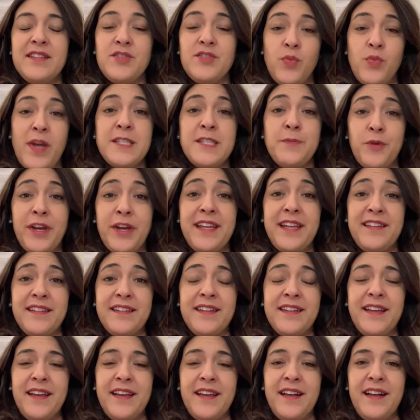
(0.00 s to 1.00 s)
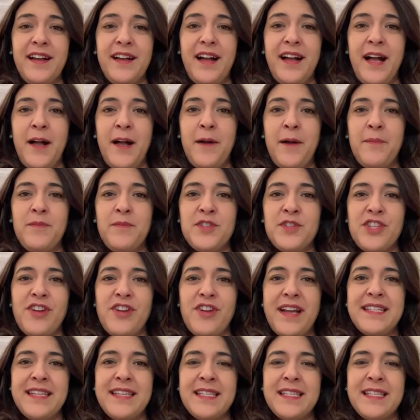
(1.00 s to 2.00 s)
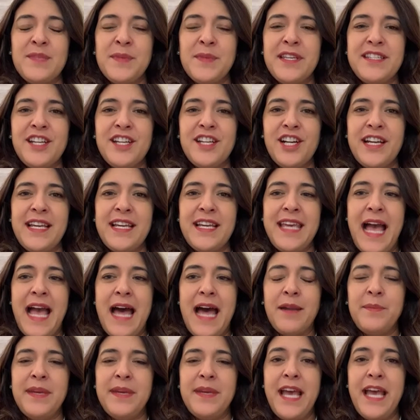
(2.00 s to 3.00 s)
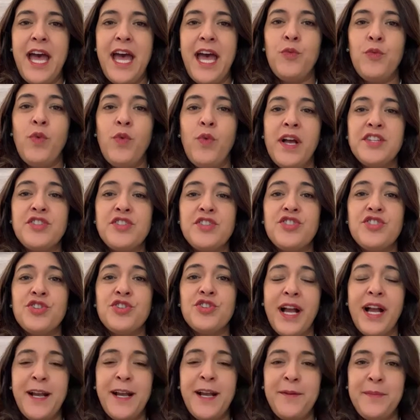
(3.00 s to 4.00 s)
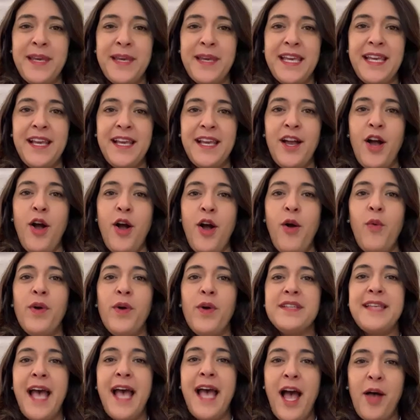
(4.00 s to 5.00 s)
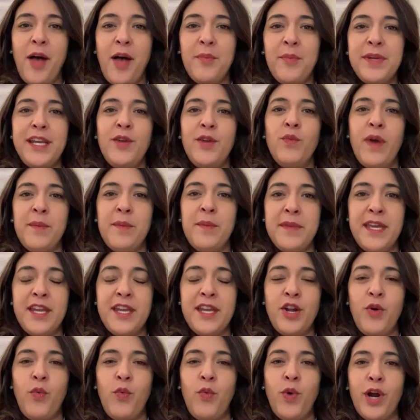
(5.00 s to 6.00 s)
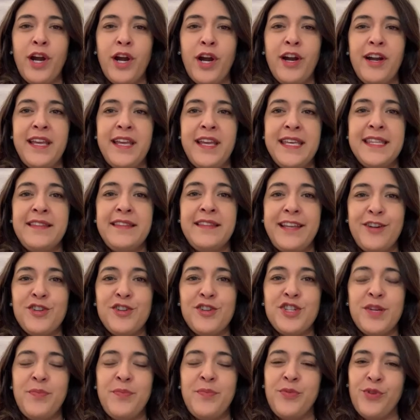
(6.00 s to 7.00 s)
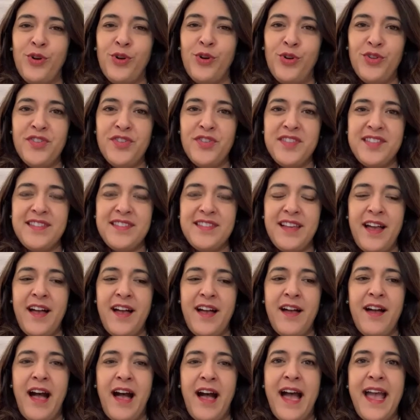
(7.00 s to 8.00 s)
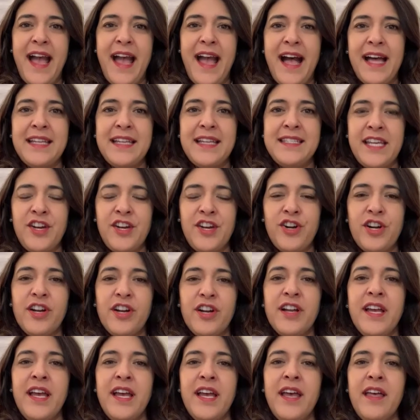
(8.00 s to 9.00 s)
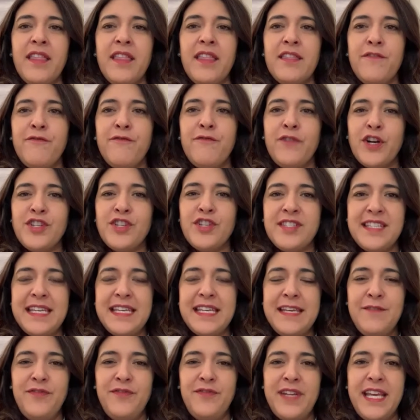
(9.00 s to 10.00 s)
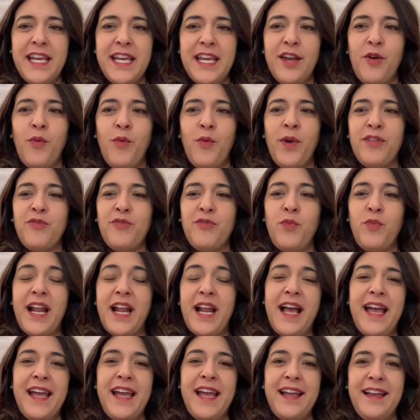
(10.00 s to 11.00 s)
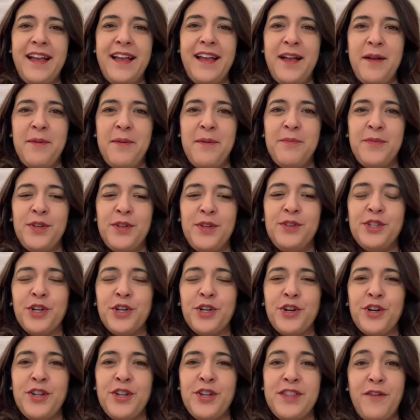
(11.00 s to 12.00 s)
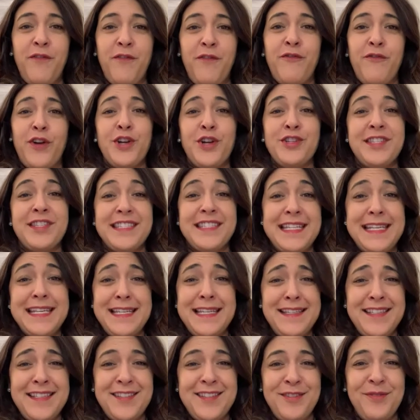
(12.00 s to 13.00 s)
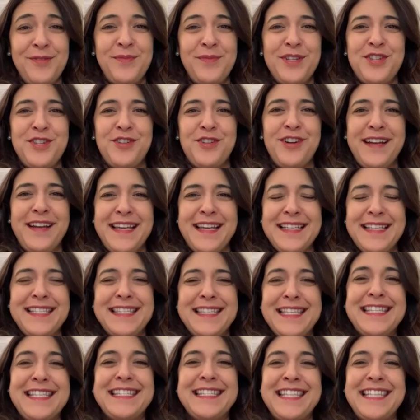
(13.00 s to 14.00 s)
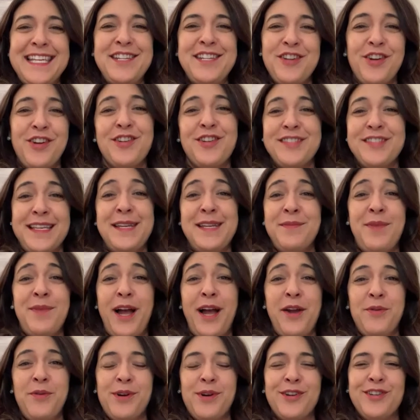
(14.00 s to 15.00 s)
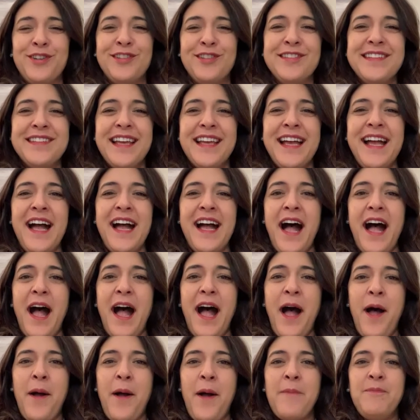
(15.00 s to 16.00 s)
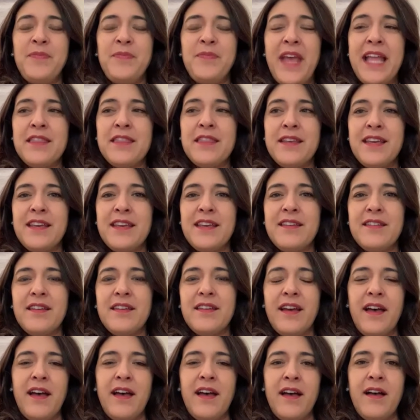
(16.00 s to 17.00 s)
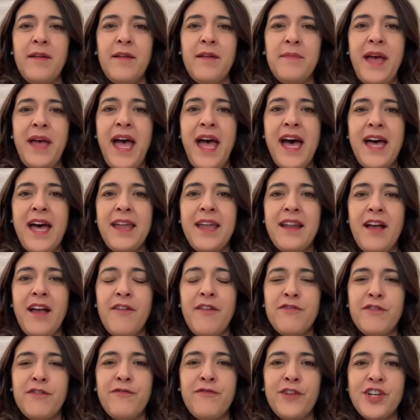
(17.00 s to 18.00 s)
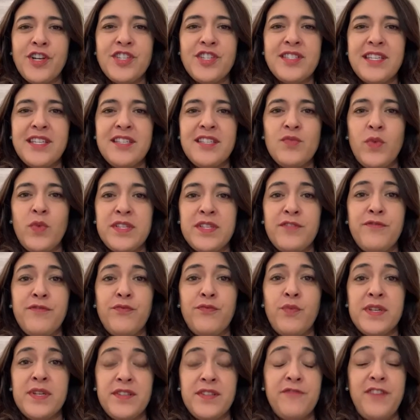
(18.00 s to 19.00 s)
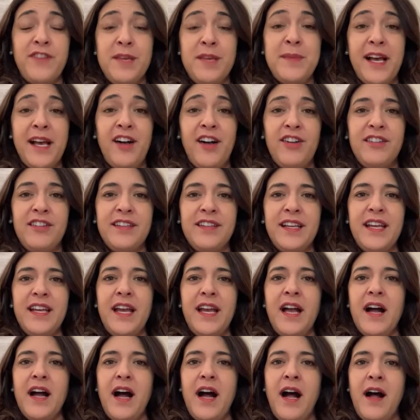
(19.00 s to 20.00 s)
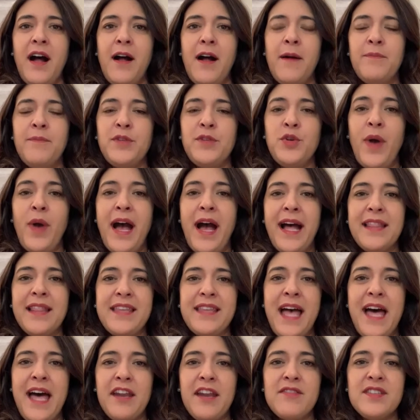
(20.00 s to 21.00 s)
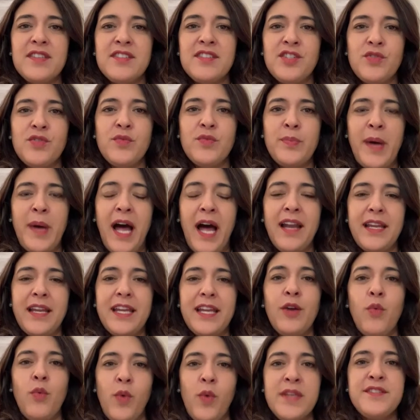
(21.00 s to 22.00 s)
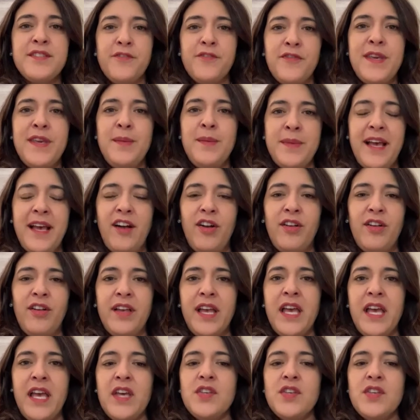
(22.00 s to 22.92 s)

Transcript: West Point, to the United States Military Academy. And what struck me was how many women were in leadership roles. I had dinner the first evening with what I learned, the firsties, which are, I guess, the seniors in my world. And the head of the firsties was a female. You had the head of the student body was a female.